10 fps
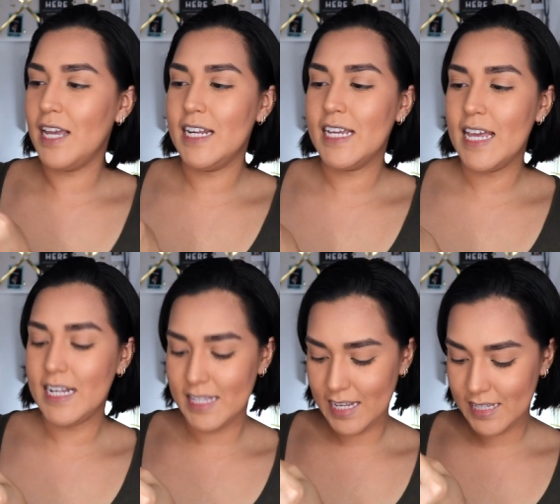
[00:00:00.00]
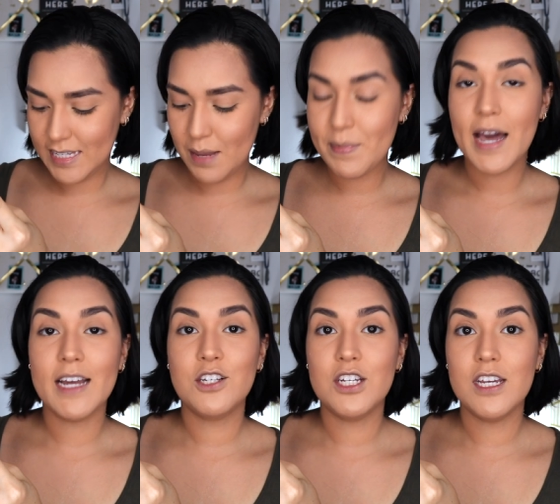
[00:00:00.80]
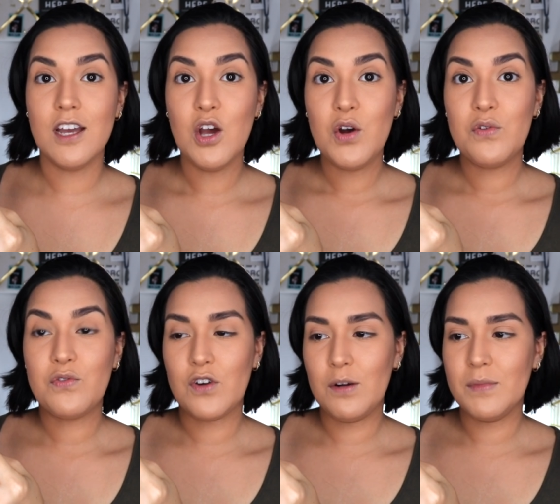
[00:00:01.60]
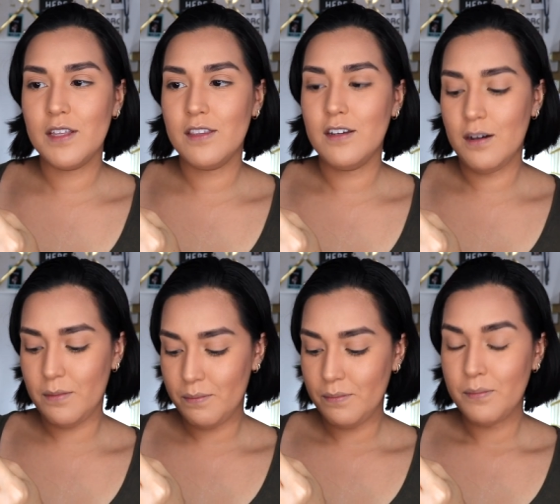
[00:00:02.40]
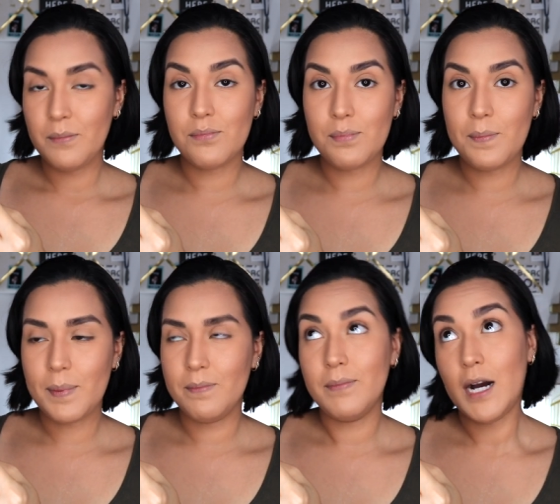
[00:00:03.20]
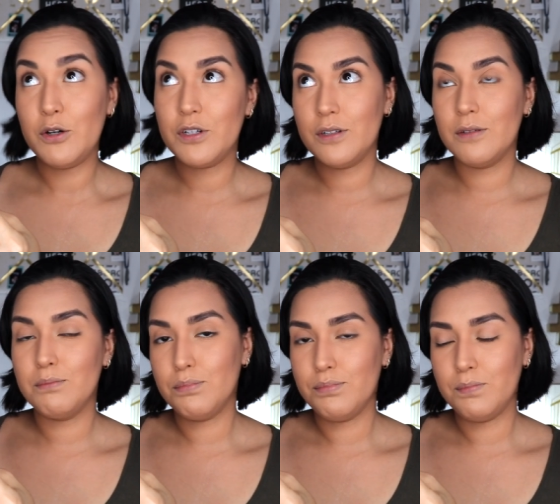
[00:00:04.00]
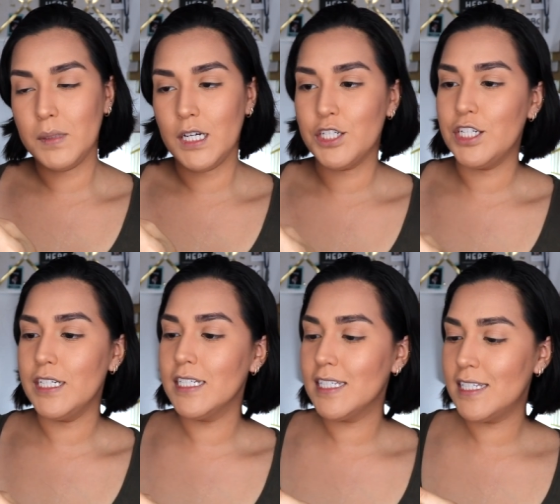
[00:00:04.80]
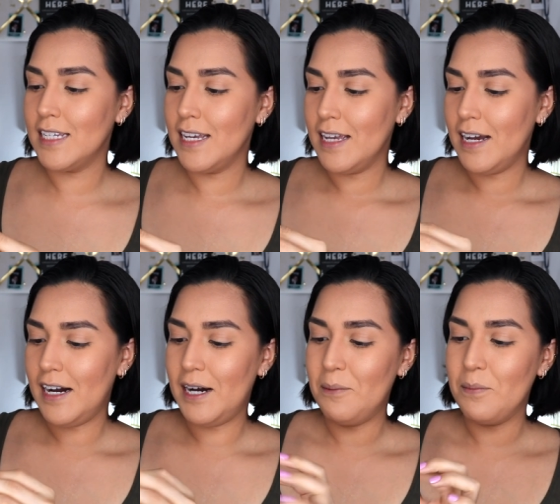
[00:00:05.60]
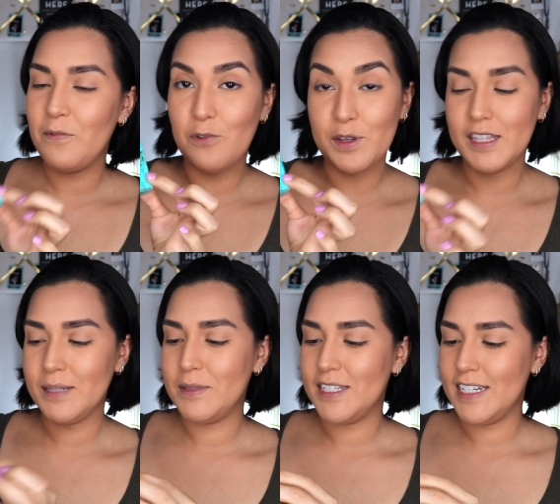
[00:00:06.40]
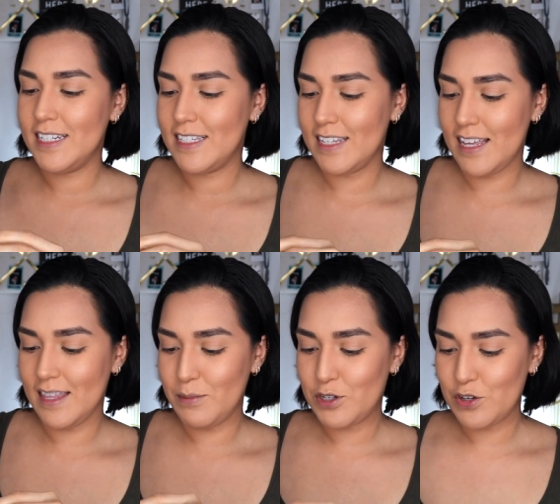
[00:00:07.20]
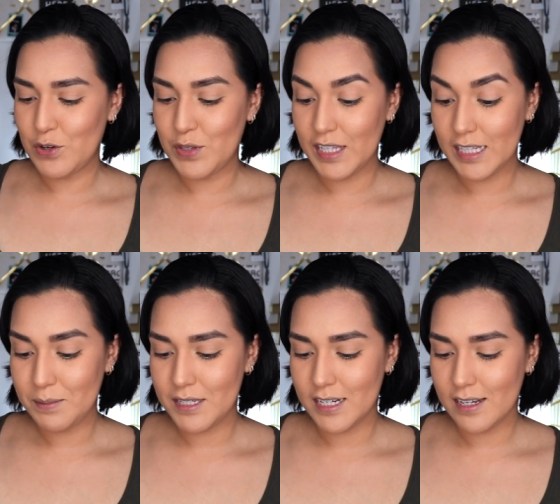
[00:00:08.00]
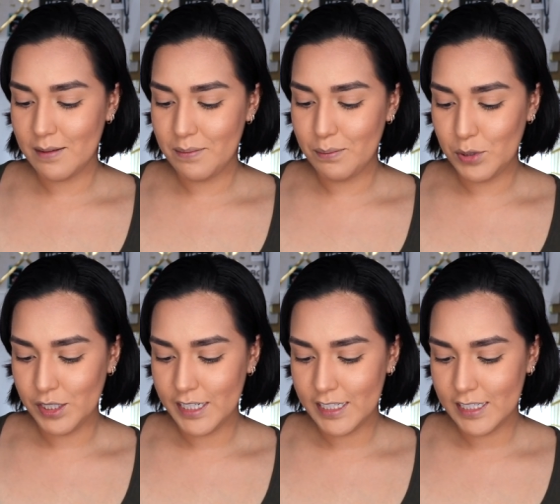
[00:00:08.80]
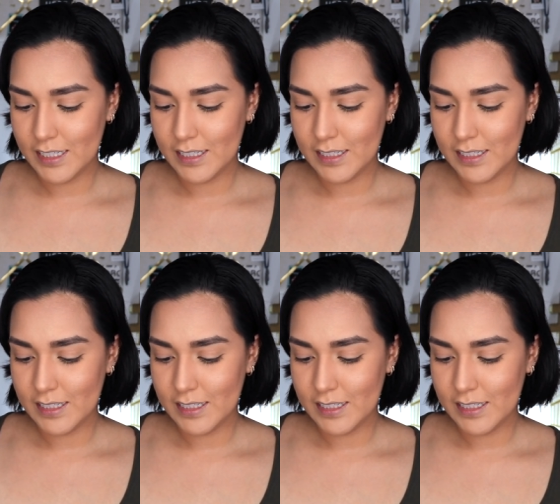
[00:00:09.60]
and again, it's that same packaging from the powder blushes um, for the lipsticks. And let me show you the lipstick bullet.